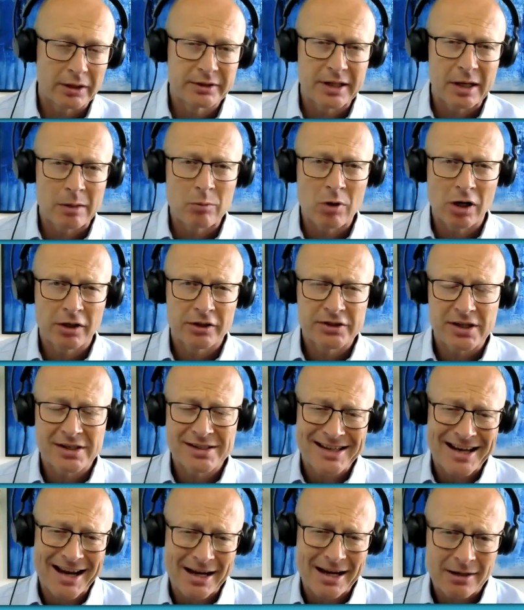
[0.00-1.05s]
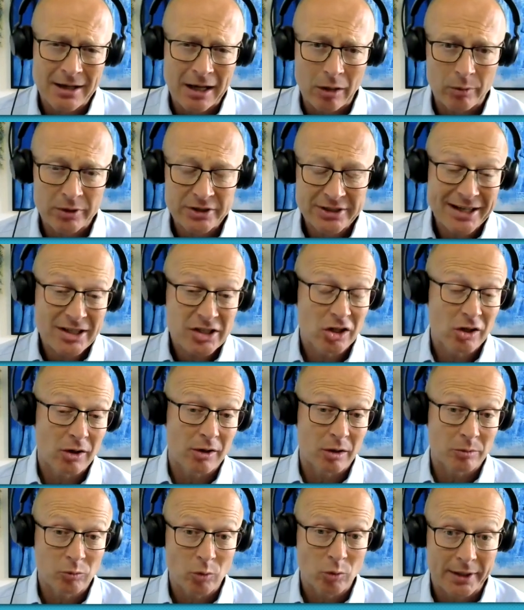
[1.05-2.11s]
Denmark is at 10 now. It's actually gone
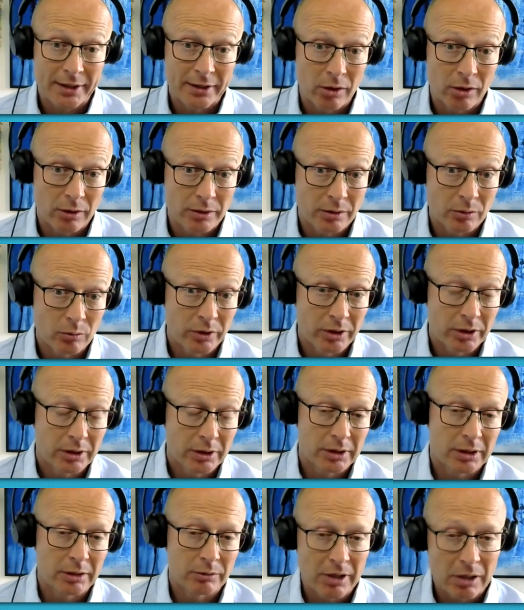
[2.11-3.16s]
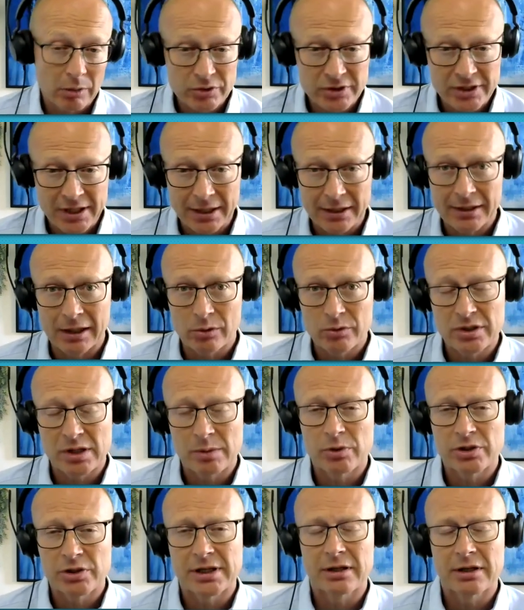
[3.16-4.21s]
up quite a lot. We are around 10 now,
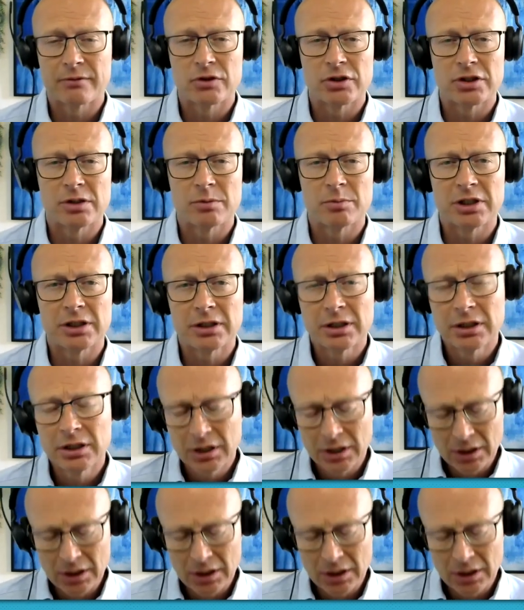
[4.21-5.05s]
10% of GDP.